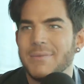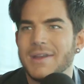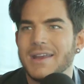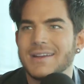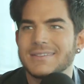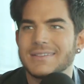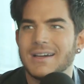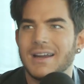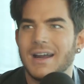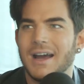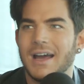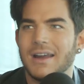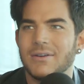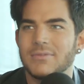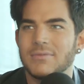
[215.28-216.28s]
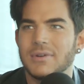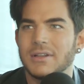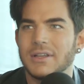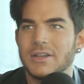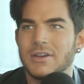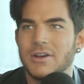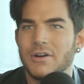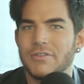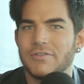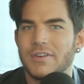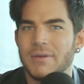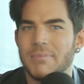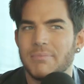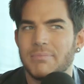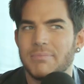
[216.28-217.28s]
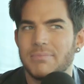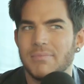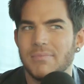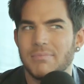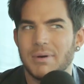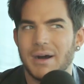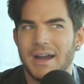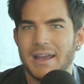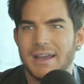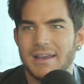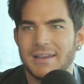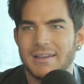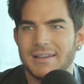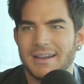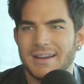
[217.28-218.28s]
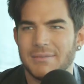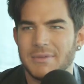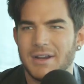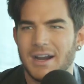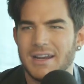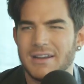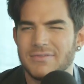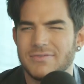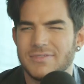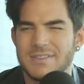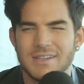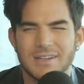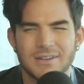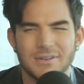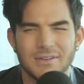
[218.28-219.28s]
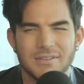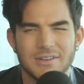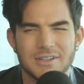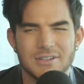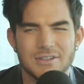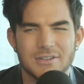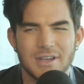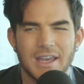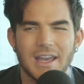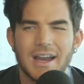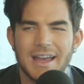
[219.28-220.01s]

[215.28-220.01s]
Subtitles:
I mean, it's kind of. I don't really know if I buy it. Like I'm kind of cynical of it too.